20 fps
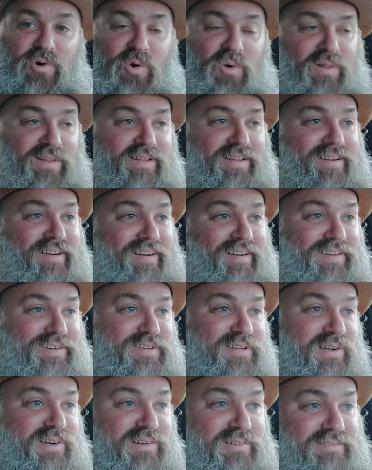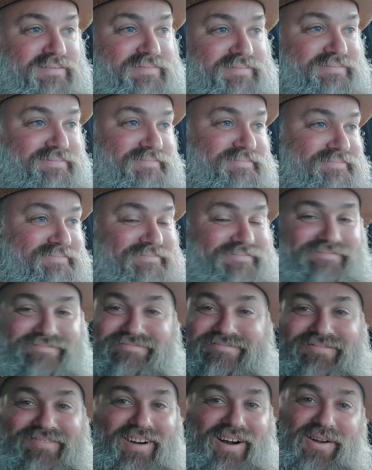rolling car show.
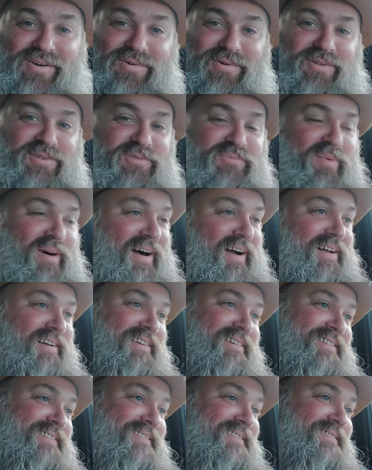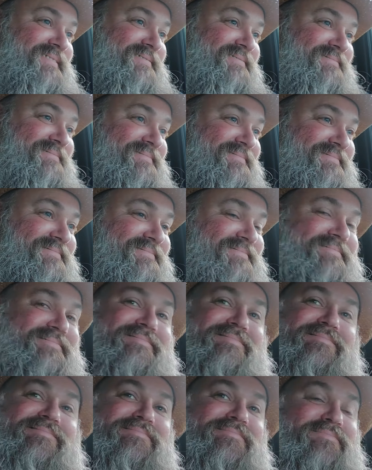Hundreds of miles.
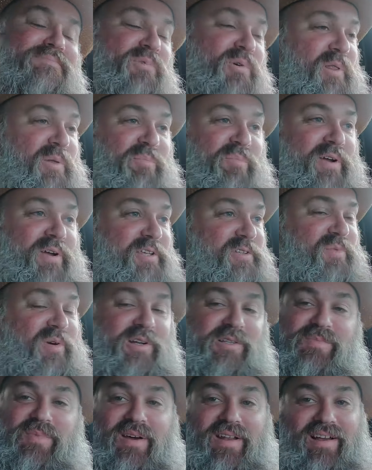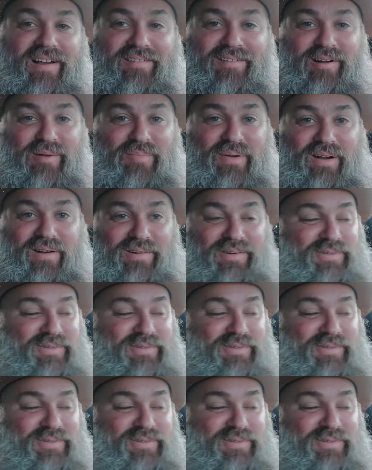One of the best parts about Hot Rod Power